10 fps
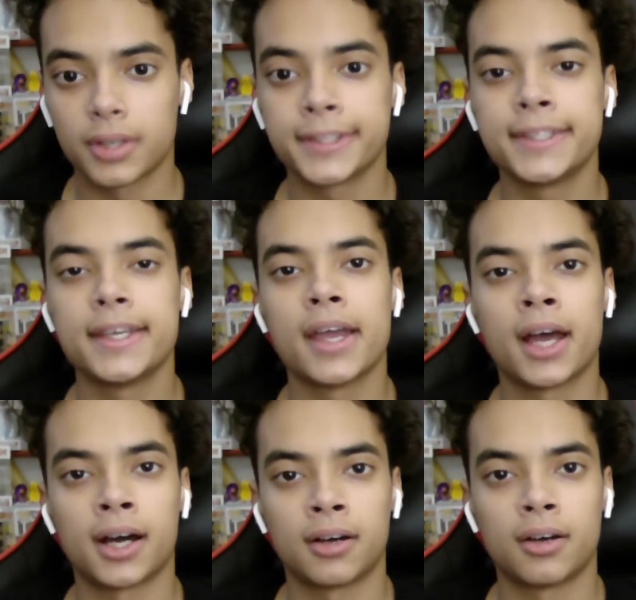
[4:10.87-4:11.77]

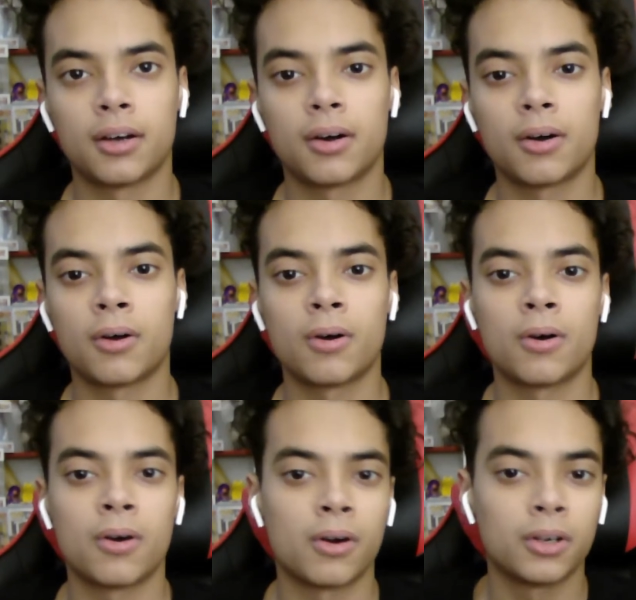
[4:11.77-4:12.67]
Yeah.
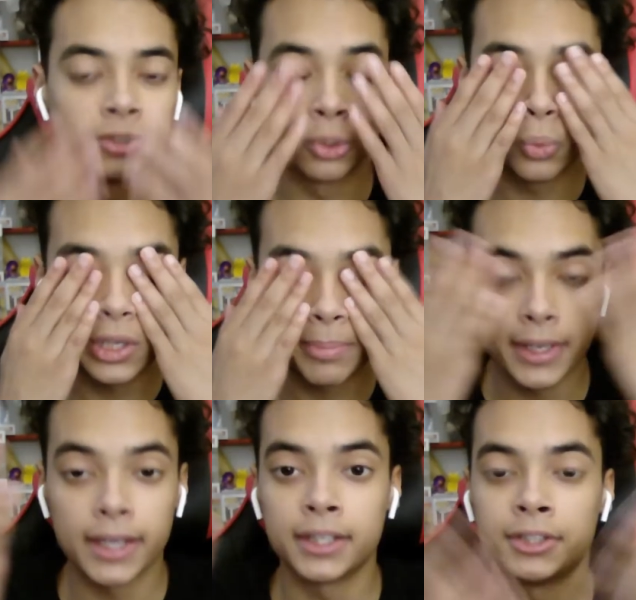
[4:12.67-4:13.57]
Oh, the
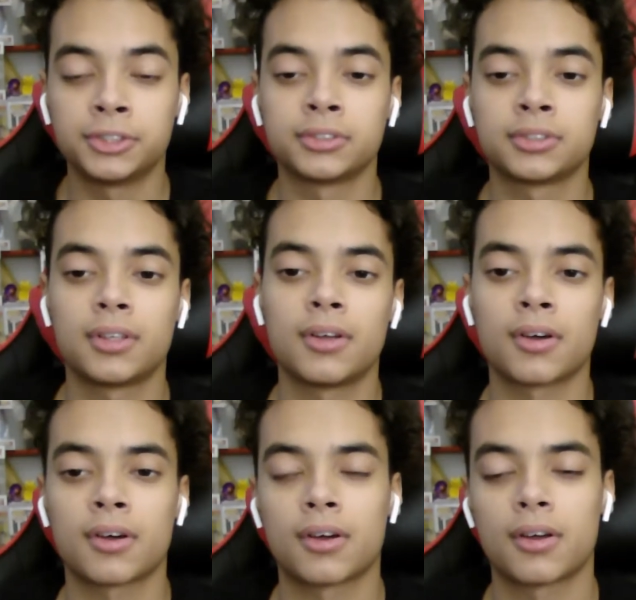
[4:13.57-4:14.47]
Weeping Angels,
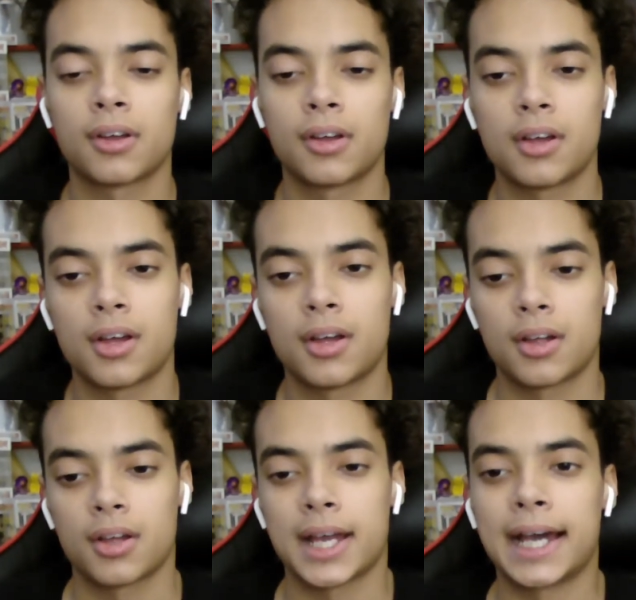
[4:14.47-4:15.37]
look.
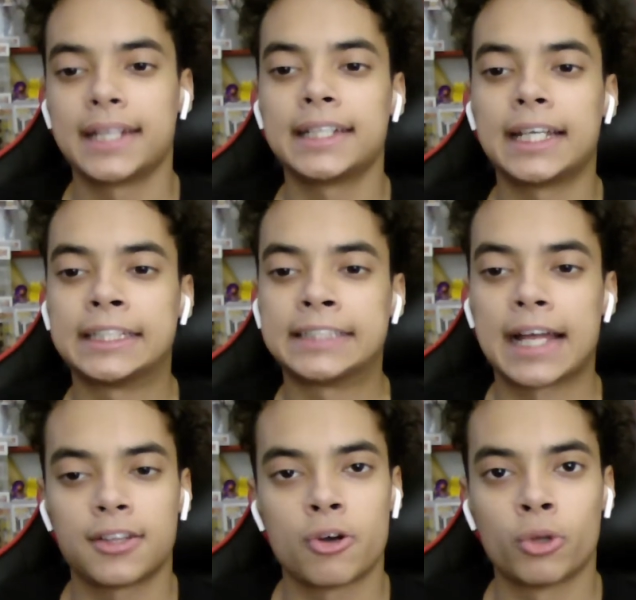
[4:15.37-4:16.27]
I didn't
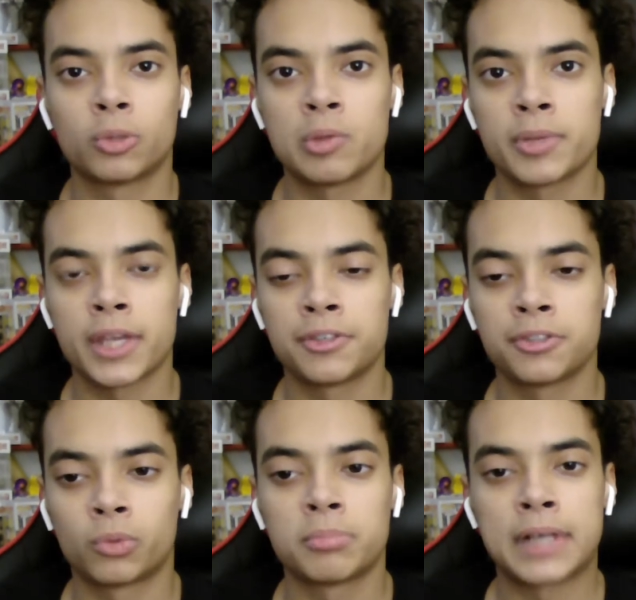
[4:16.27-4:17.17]
exactly know what the Weeping
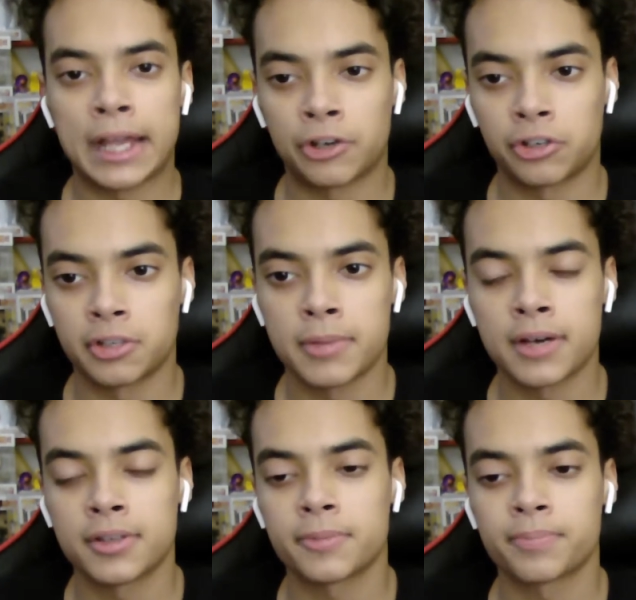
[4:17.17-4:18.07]
Angels were, but I heard
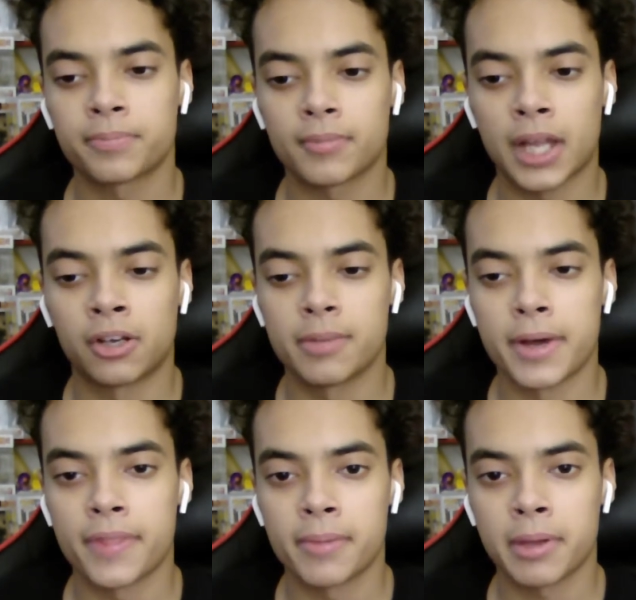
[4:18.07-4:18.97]
about it. I heard
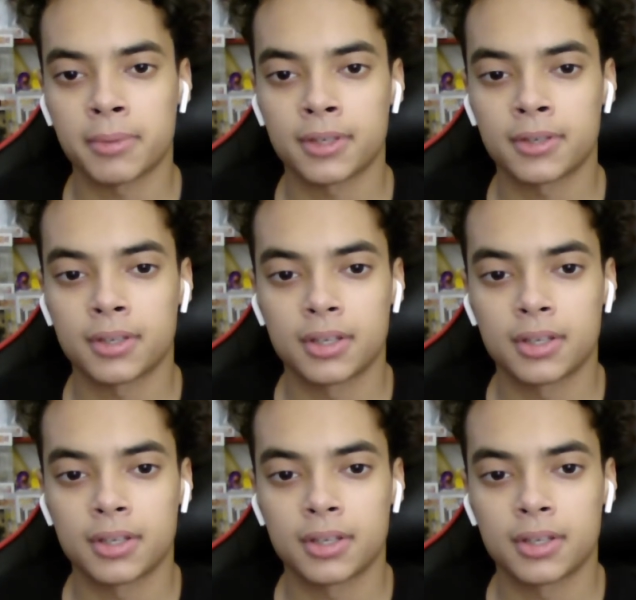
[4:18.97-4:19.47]
about them, I mean.